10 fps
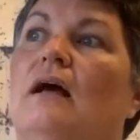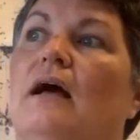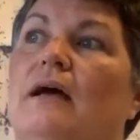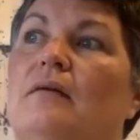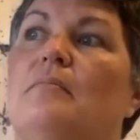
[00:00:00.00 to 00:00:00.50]

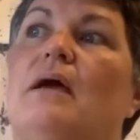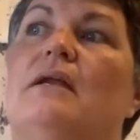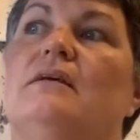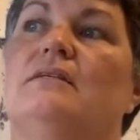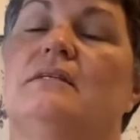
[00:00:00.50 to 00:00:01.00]
and
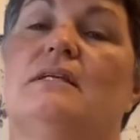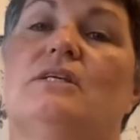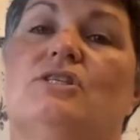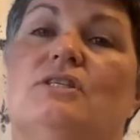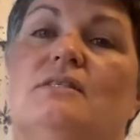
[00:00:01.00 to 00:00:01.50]
made a
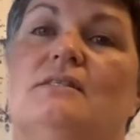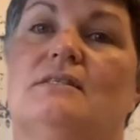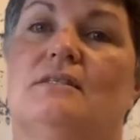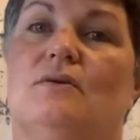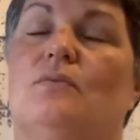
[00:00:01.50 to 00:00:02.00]

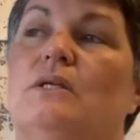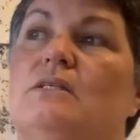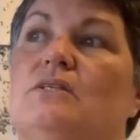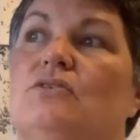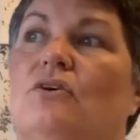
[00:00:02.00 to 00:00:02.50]
delicious
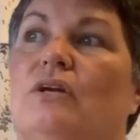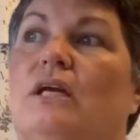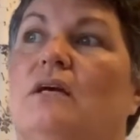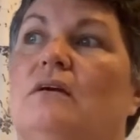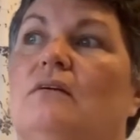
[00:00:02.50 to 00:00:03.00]
winter
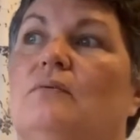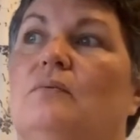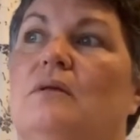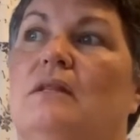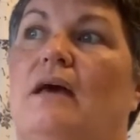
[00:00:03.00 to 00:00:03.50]
tonic
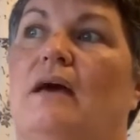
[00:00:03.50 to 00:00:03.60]
with that.